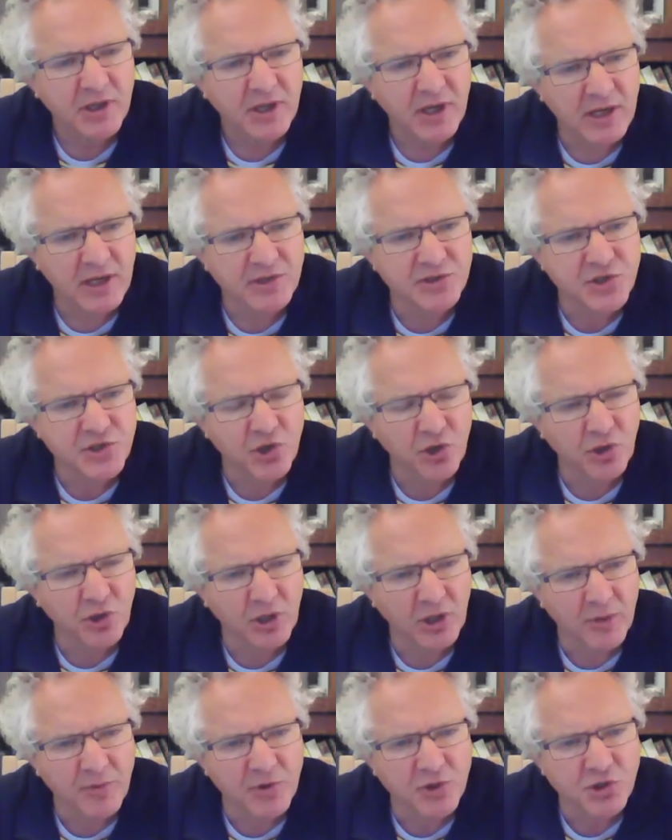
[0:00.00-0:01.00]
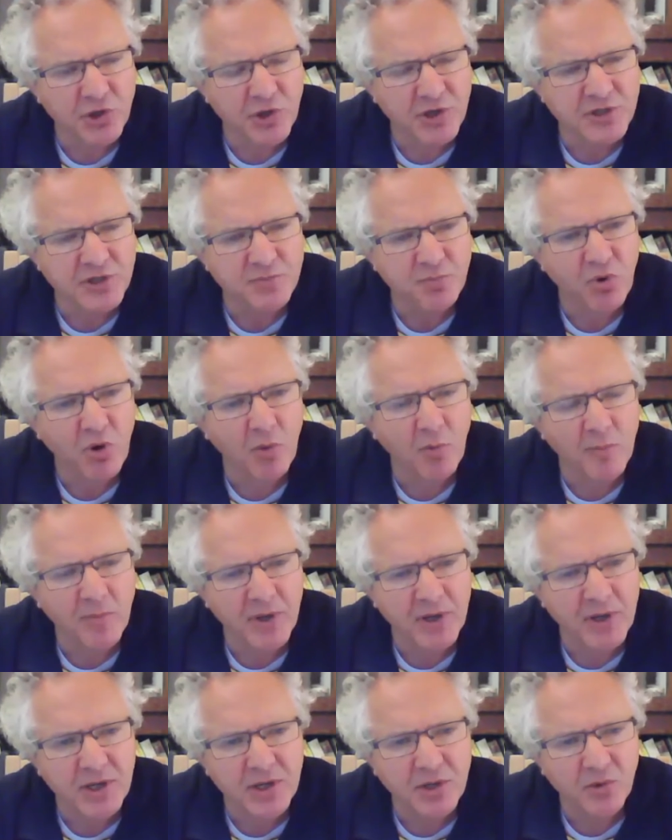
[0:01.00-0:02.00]
internal imagery is
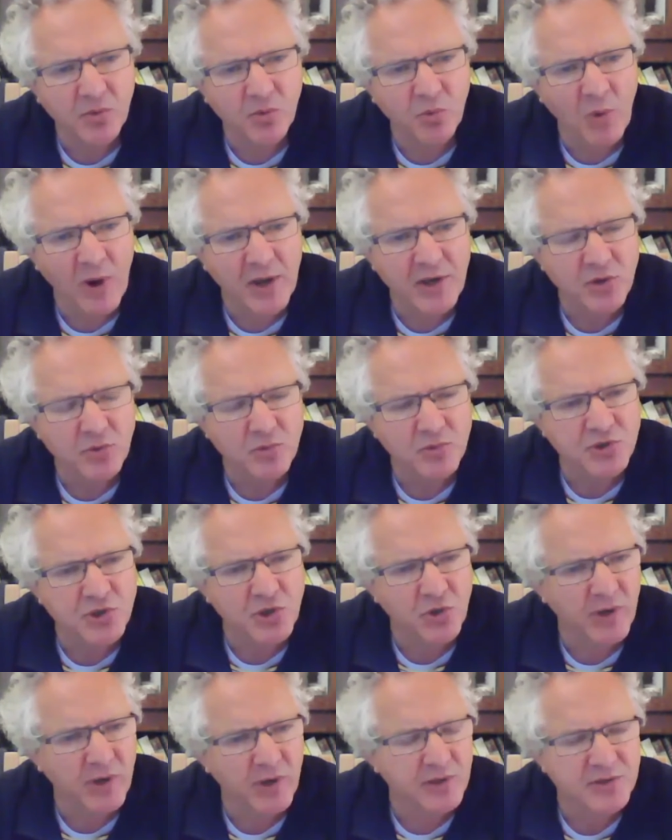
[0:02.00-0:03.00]
probably when you would do it.